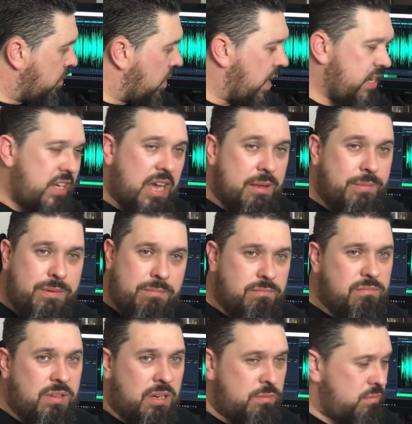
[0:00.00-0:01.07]
Light gaming,
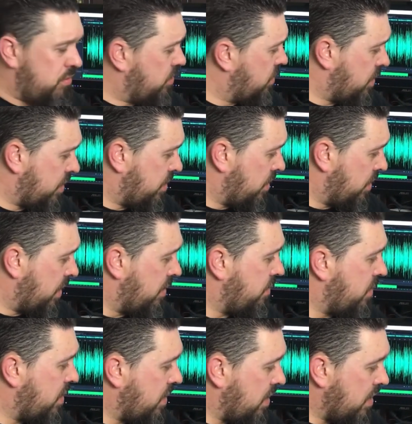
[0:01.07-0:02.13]

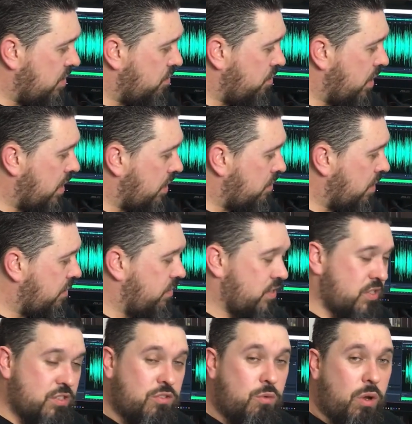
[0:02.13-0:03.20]
even the integrated
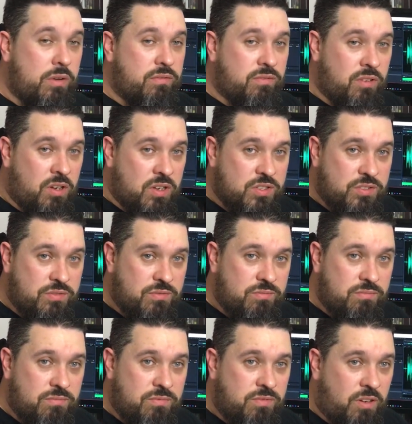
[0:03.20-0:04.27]
graphics is quite fast,
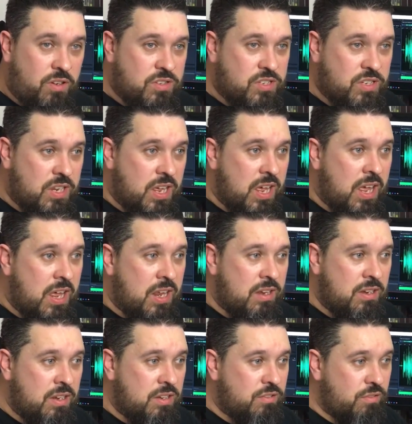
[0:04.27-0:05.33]
faster
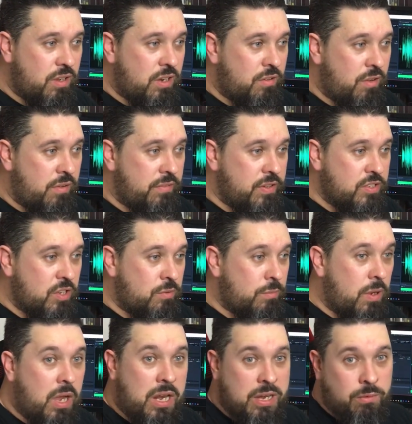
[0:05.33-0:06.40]
than the integrated graphics on
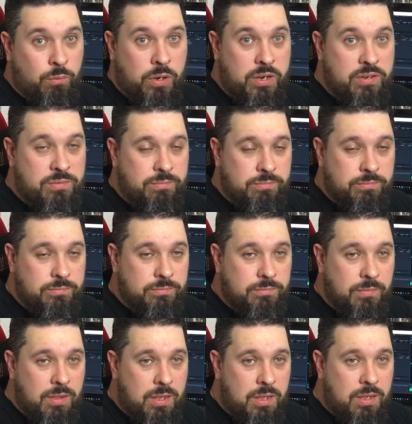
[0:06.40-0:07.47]
my Alienware.
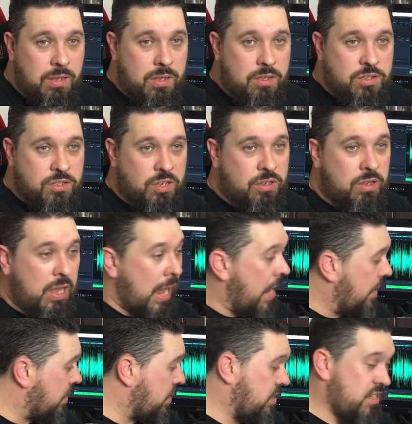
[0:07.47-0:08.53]
So
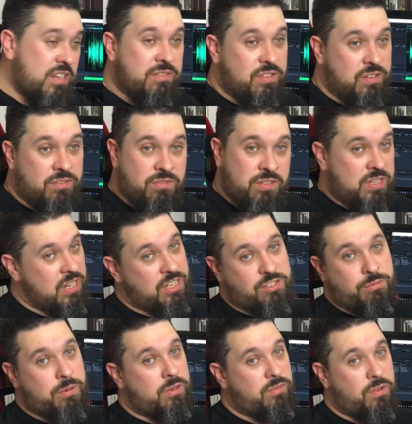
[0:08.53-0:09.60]
and it's even
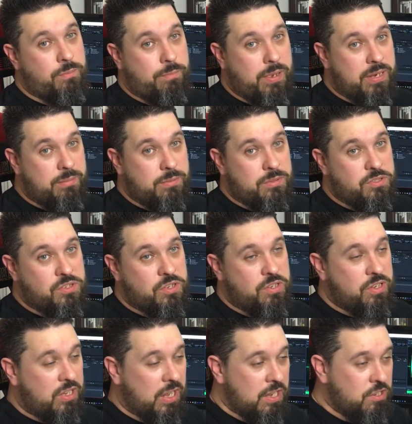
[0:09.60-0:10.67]
DX12 compatible, so
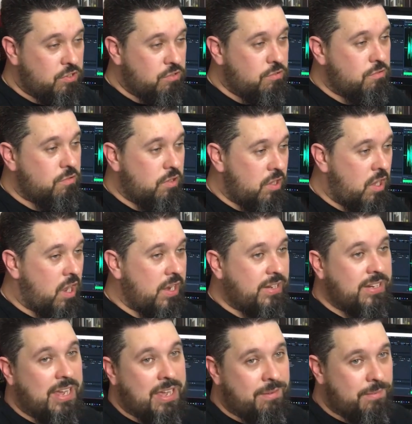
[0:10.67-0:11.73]
you can do
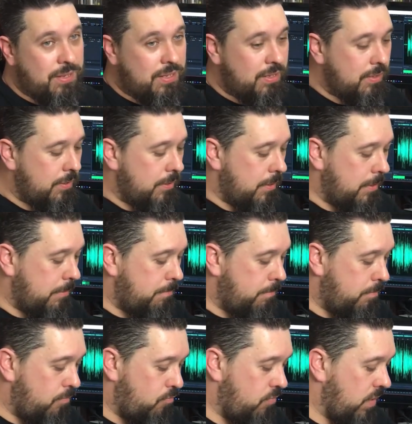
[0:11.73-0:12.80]
light gaming,
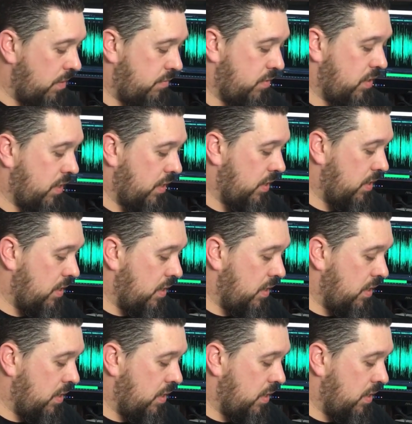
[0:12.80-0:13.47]
definitely.